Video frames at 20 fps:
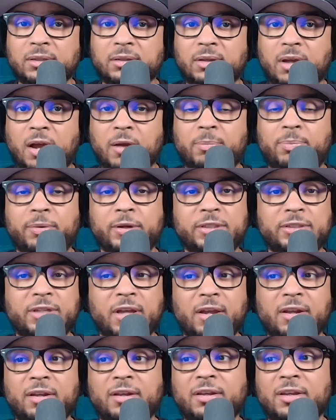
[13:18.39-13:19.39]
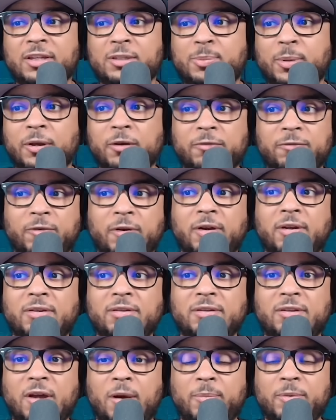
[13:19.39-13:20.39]
I appreciate it. It's been a
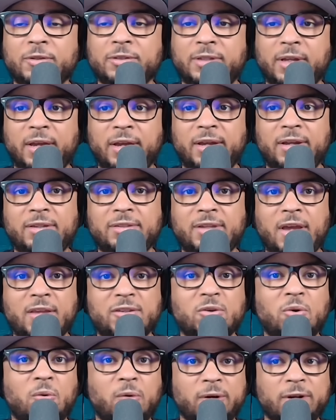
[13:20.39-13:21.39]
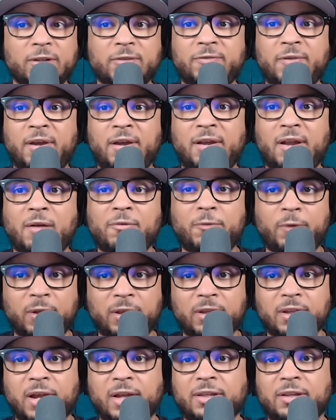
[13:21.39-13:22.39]
fun couple of days as a Hornets fan. I
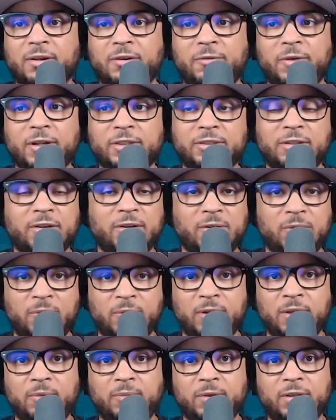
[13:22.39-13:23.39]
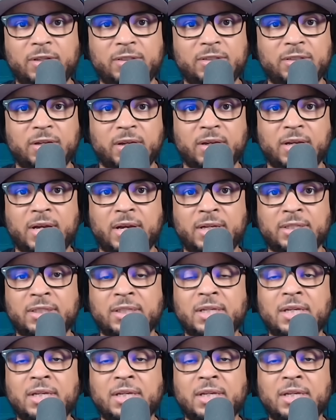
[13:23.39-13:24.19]
really like the direction they're going in with these young guys.